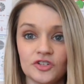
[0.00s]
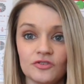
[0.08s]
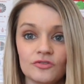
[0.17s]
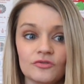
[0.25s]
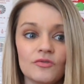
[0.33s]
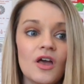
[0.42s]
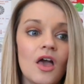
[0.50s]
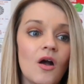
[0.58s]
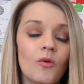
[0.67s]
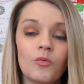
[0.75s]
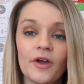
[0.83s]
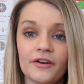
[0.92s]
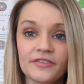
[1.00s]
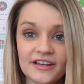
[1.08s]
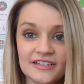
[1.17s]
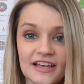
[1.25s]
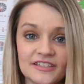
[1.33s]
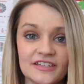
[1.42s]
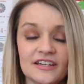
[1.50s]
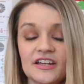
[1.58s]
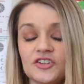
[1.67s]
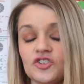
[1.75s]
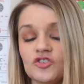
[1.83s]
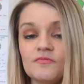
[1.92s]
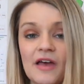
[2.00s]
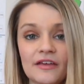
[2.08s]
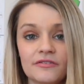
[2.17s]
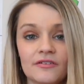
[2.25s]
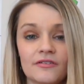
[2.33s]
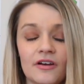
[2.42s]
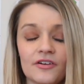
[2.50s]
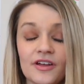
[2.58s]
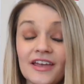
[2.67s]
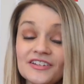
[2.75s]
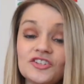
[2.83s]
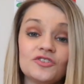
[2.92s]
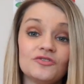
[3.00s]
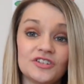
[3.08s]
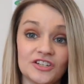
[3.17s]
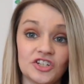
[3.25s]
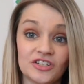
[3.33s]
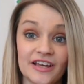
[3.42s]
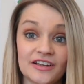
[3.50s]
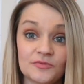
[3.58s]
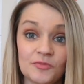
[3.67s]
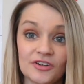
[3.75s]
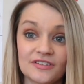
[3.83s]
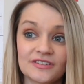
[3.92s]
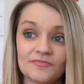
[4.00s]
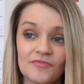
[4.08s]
to where they tested into math or into teaching textbooks.